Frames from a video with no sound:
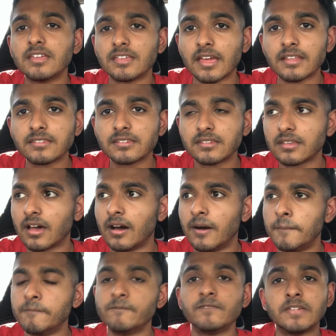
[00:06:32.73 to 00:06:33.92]
gets
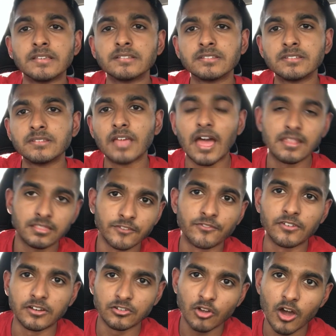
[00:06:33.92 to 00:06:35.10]
um, things at
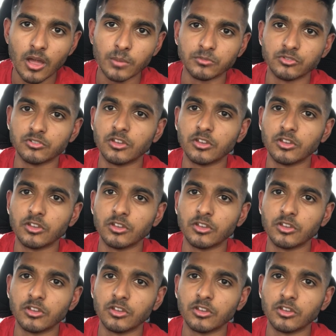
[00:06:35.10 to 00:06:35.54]
different times.